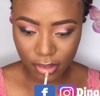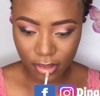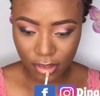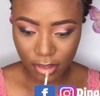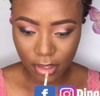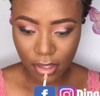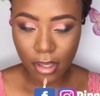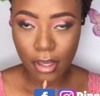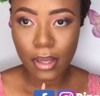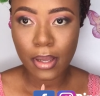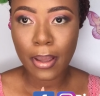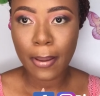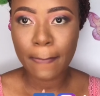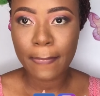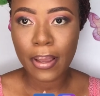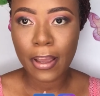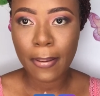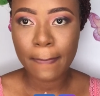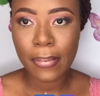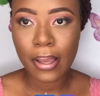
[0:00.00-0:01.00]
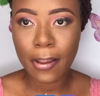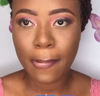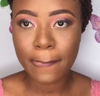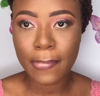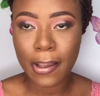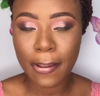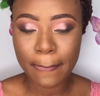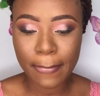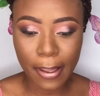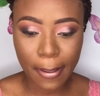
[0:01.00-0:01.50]
lip gloss
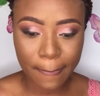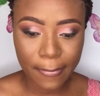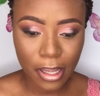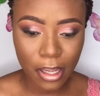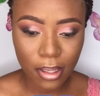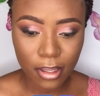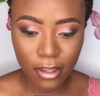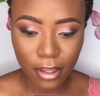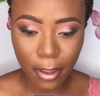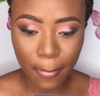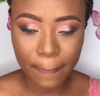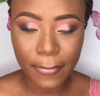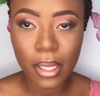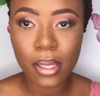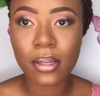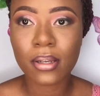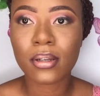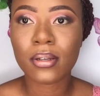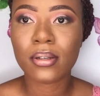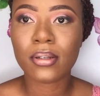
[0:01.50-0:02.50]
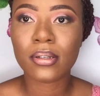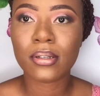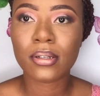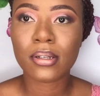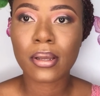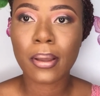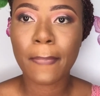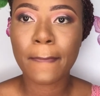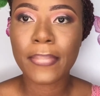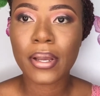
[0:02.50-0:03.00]
in Nude.